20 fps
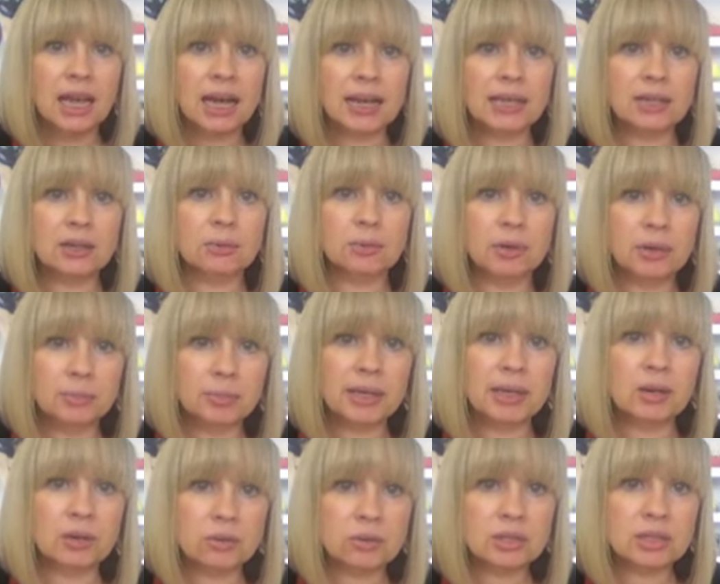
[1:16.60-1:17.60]
I don't want to be
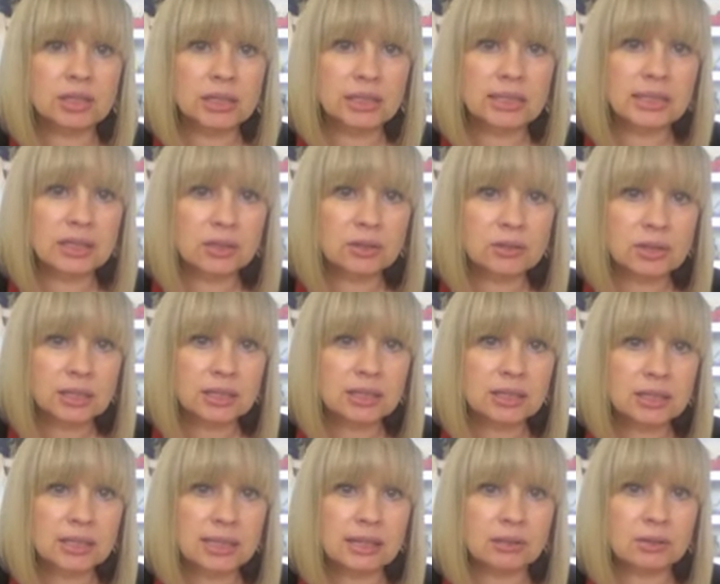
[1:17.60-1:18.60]
constantly using
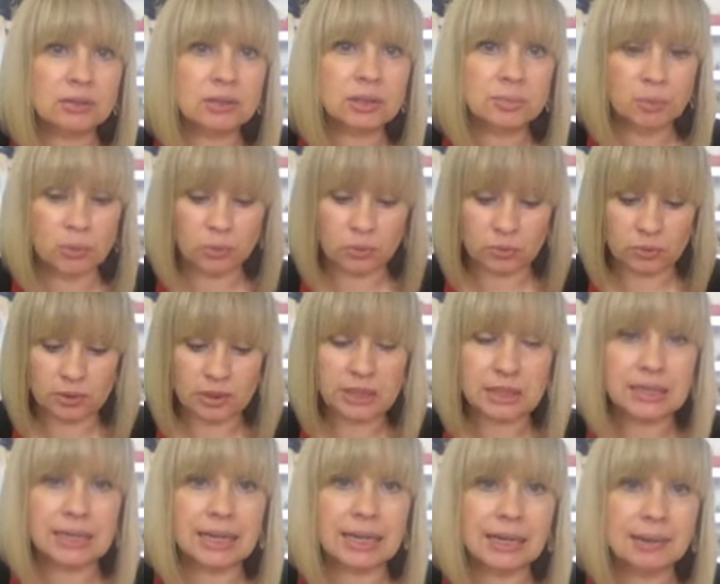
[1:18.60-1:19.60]
little small
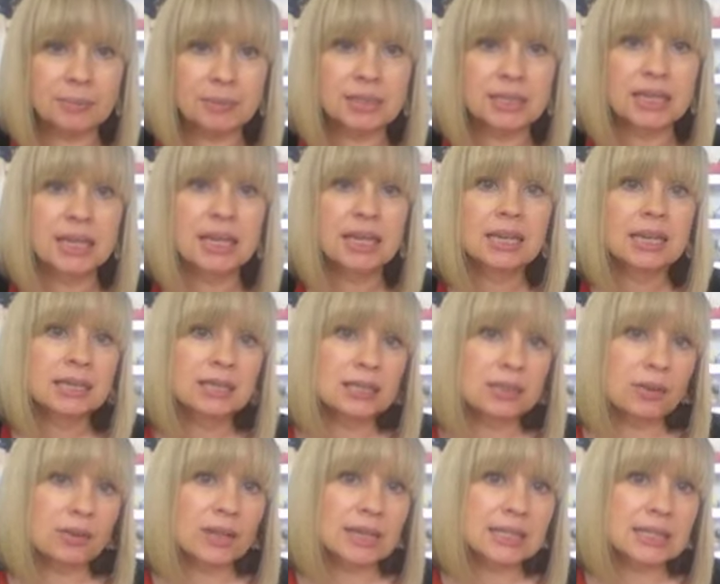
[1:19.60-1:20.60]
snips.
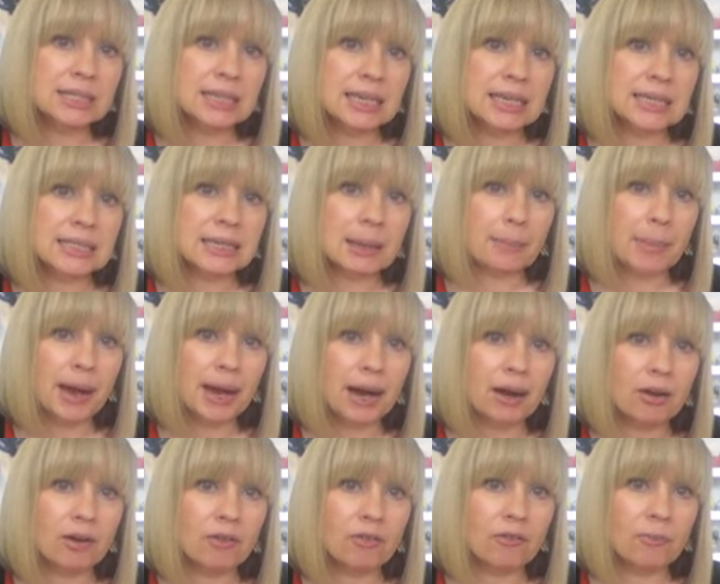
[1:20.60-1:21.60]
So this is a
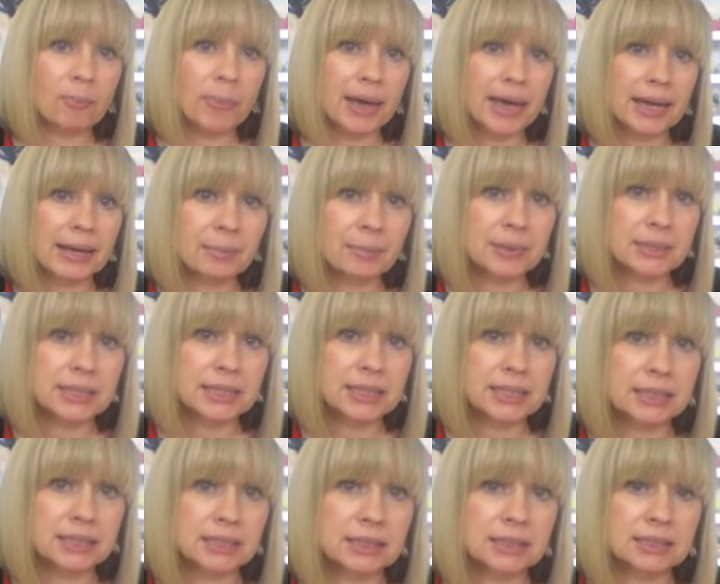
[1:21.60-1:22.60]
pair of paper
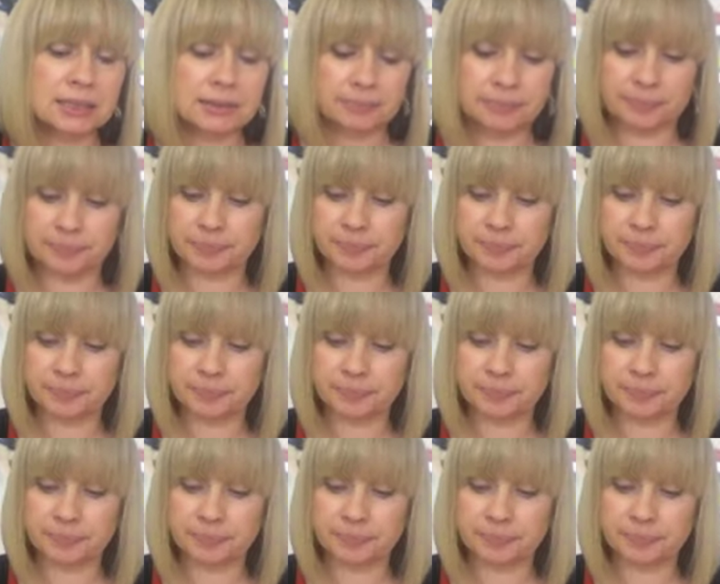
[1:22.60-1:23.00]
scissors.